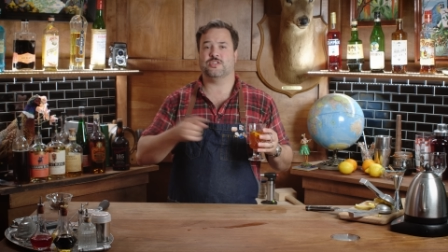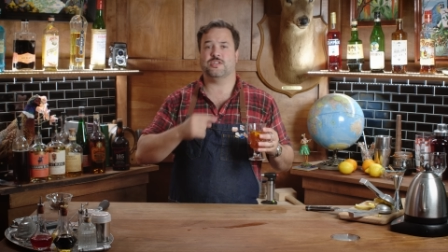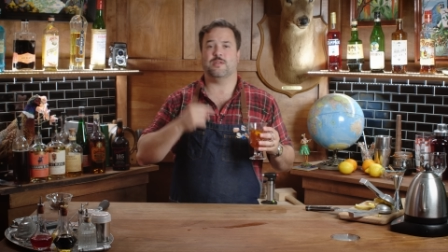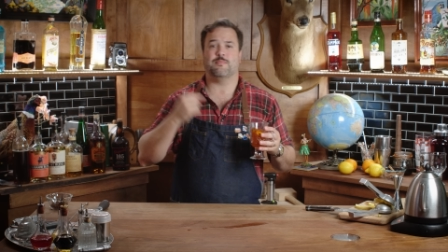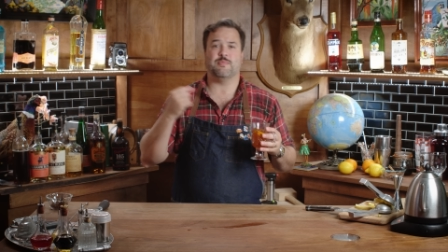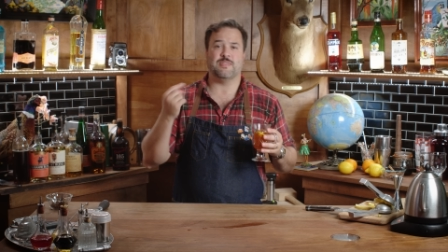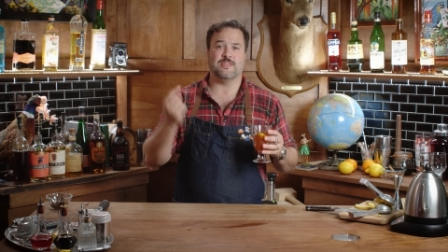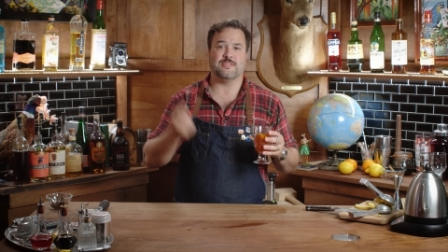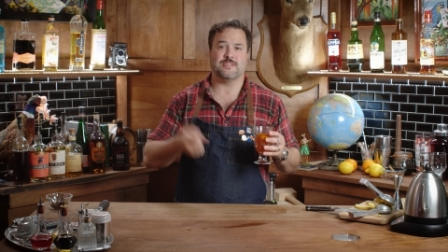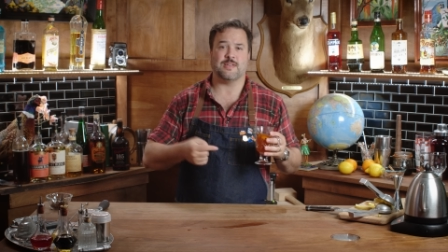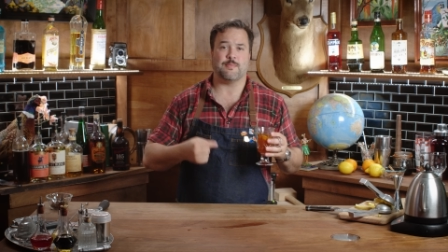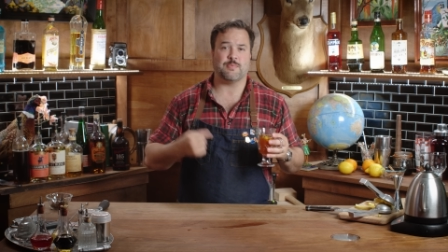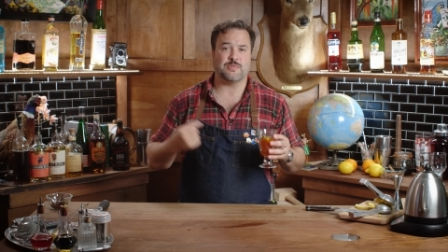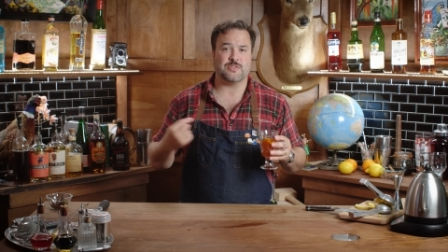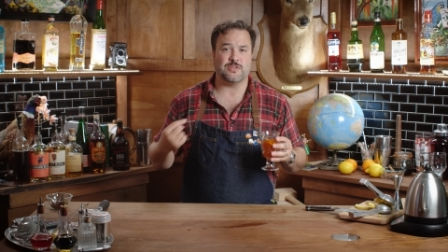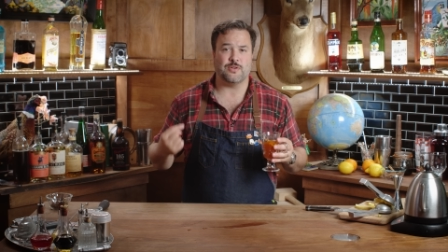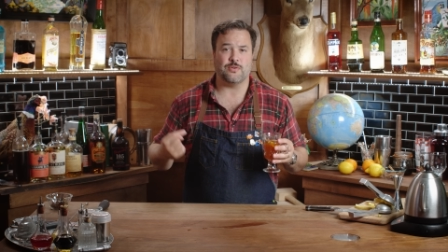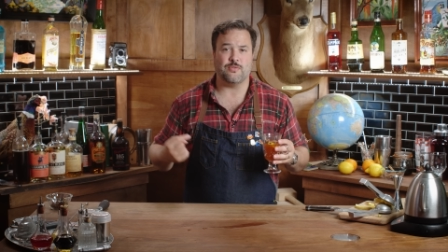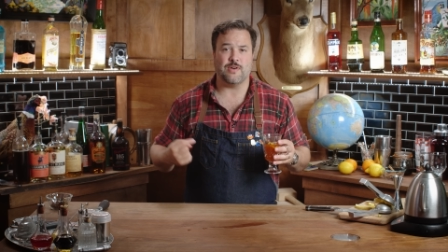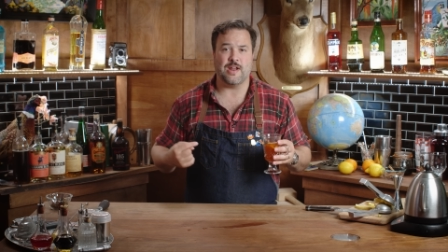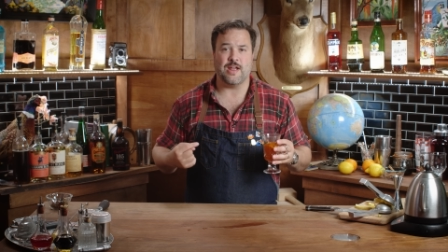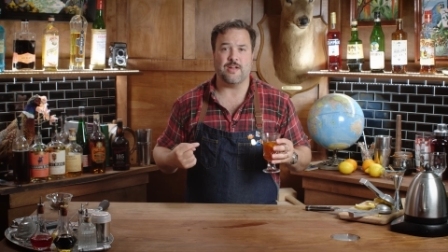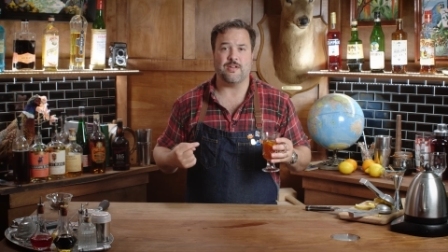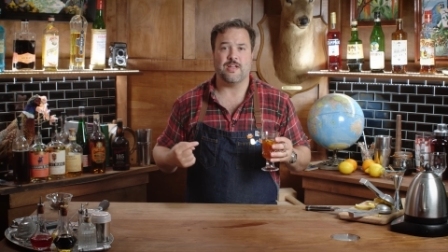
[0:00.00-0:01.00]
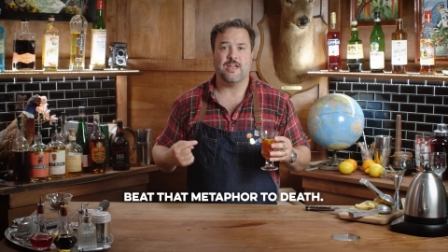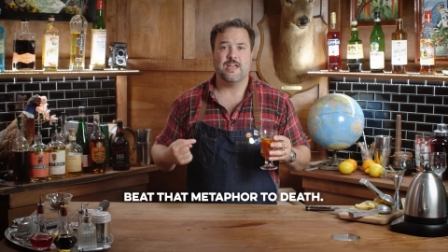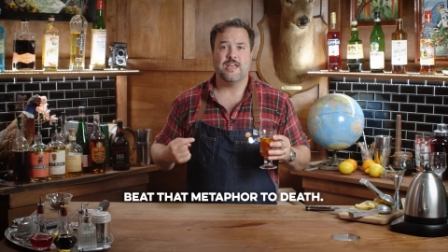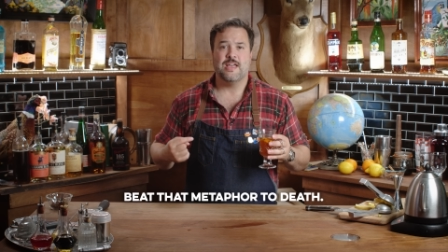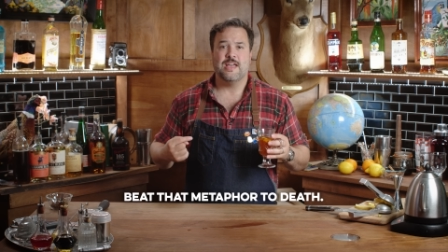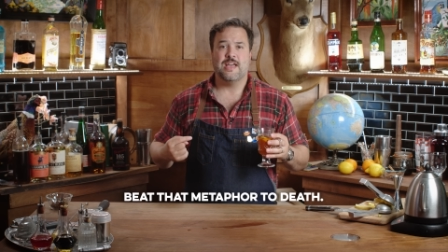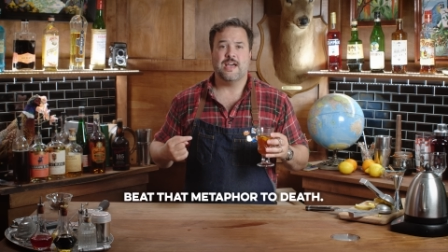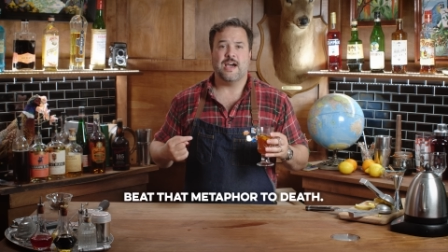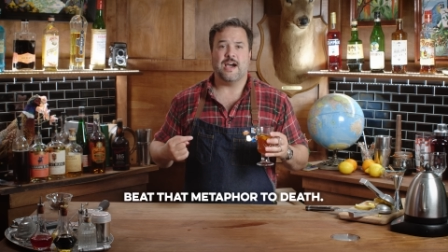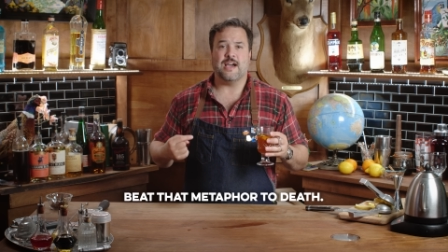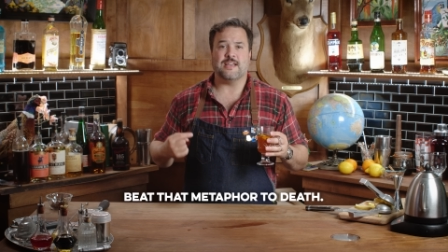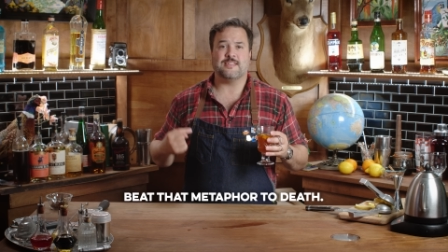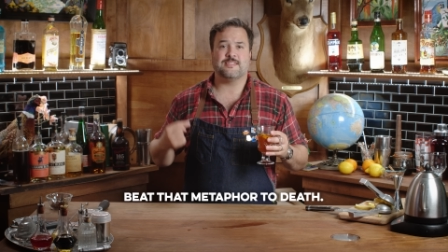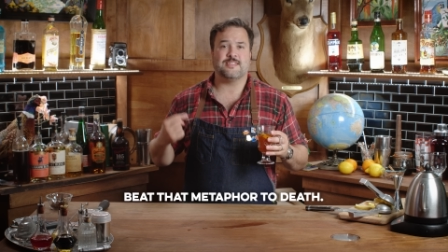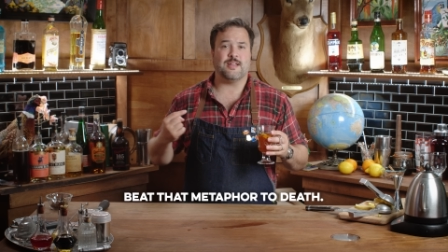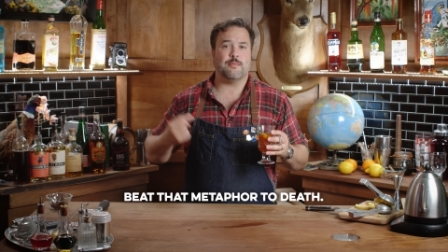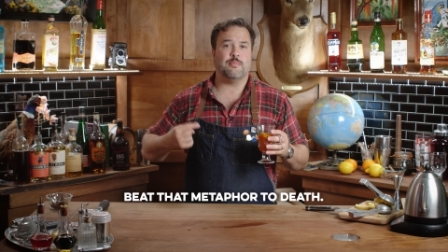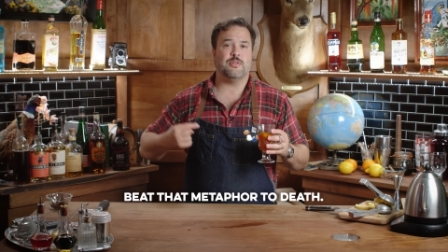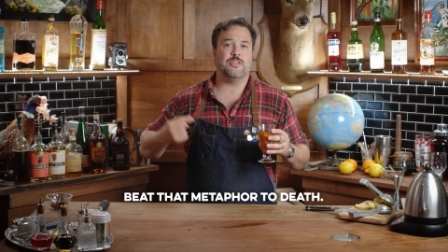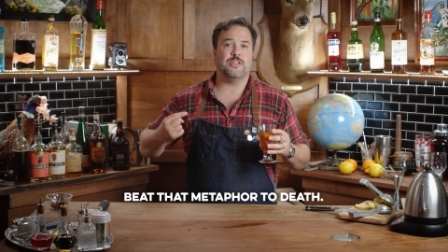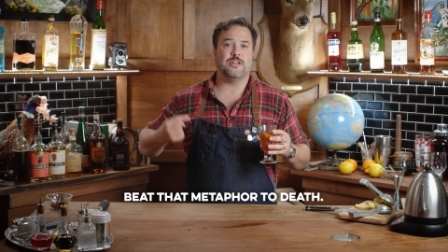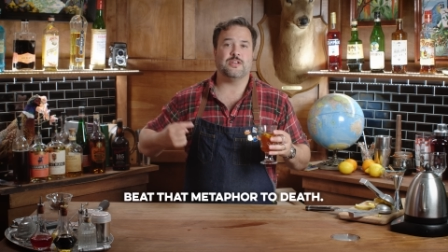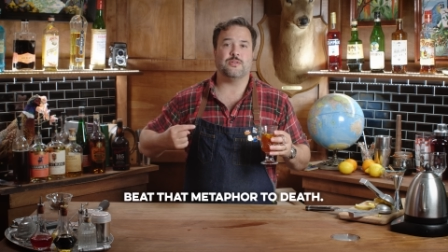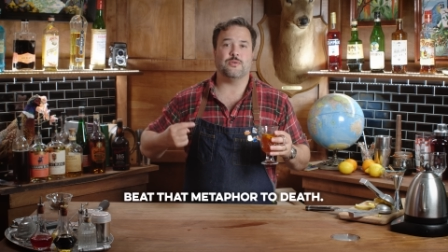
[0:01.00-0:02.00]
ship of this episode around, I
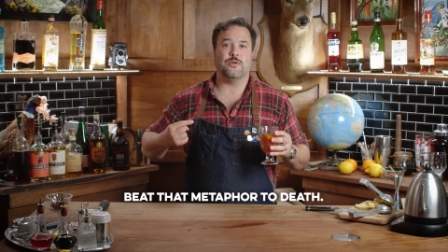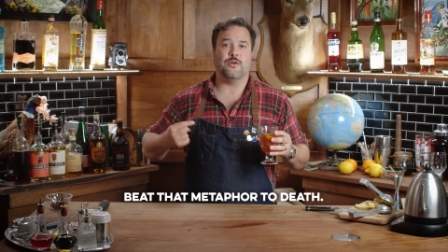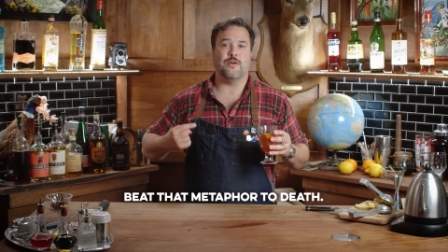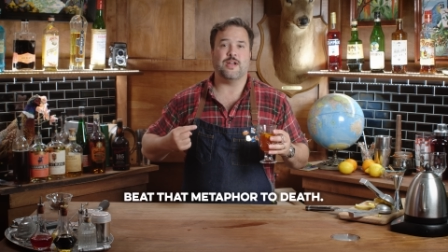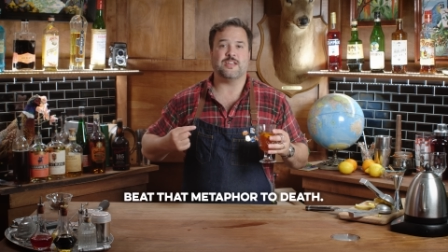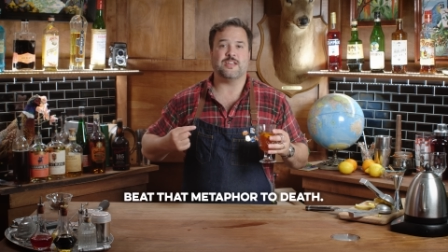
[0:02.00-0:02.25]
stumbled into a